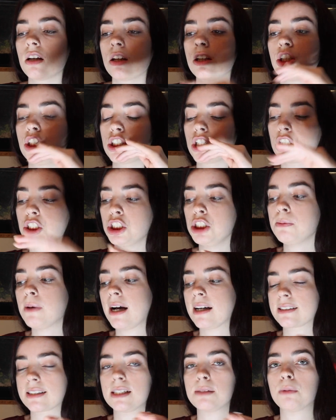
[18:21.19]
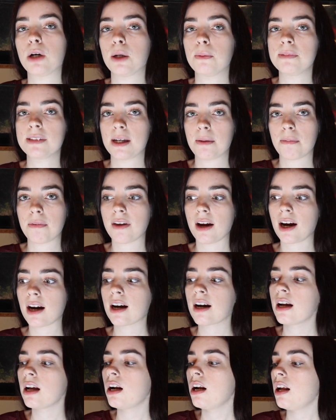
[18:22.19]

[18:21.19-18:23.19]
she's got 2 basking bulbs up there.